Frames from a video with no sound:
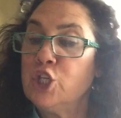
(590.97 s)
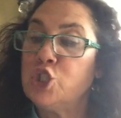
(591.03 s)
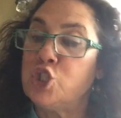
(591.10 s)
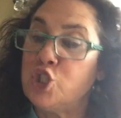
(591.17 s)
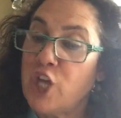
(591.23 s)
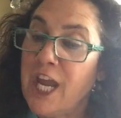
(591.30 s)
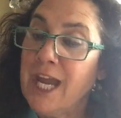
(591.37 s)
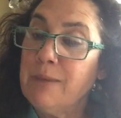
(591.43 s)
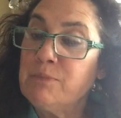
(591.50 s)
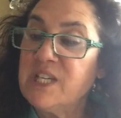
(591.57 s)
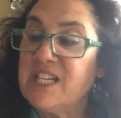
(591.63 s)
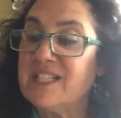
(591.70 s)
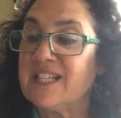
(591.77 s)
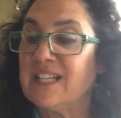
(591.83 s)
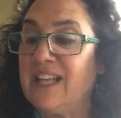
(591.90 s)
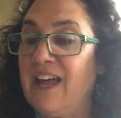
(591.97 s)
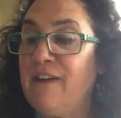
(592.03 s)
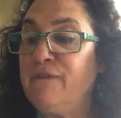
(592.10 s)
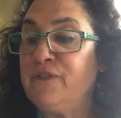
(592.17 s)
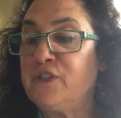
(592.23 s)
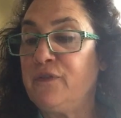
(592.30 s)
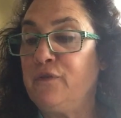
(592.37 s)
jammed his
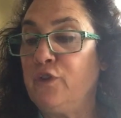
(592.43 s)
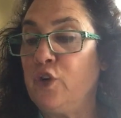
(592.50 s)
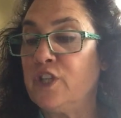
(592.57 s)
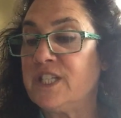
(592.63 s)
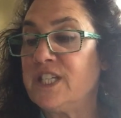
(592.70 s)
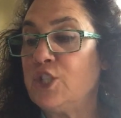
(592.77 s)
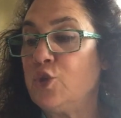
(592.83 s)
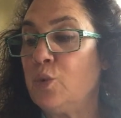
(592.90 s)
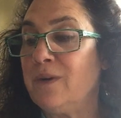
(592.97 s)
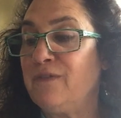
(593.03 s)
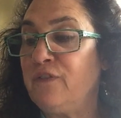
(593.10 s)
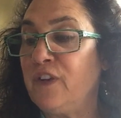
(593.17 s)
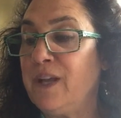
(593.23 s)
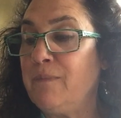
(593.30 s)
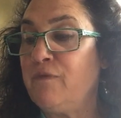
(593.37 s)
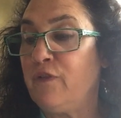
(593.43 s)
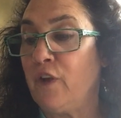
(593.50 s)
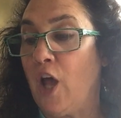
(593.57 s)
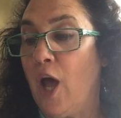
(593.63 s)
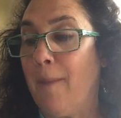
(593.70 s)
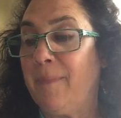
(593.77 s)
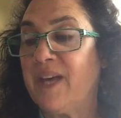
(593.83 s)
left foot into a
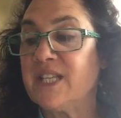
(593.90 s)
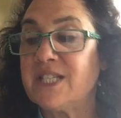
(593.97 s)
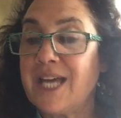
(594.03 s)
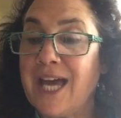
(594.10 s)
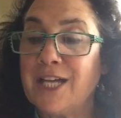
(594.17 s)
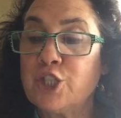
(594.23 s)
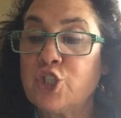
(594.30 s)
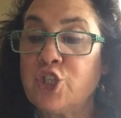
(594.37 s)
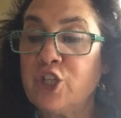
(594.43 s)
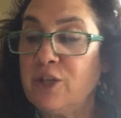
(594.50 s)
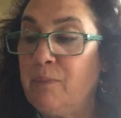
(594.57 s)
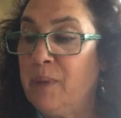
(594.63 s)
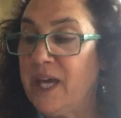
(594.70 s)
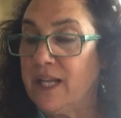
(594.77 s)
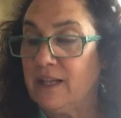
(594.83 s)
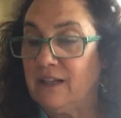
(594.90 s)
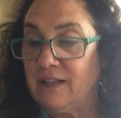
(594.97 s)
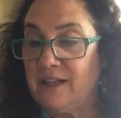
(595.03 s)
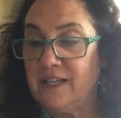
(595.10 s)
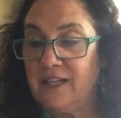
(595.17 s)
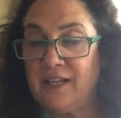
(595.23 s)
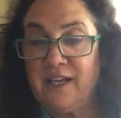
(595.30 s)
flip-flop attached to the pedal,
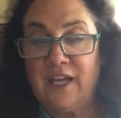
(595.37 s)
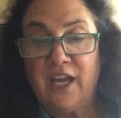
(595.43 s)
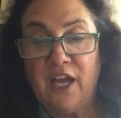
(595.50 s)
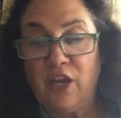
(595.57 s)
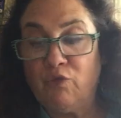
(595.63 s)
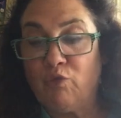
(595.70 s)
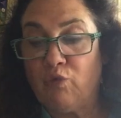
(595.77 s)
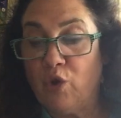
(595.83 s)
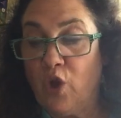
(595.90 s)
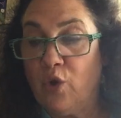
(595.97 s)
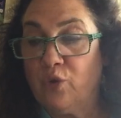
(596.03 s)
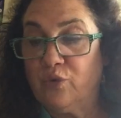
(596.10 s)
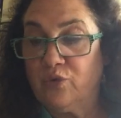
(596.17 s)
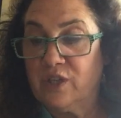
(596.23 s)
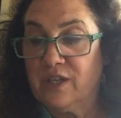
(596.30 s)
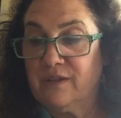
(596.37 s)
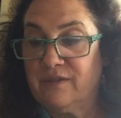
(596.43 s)
and rode.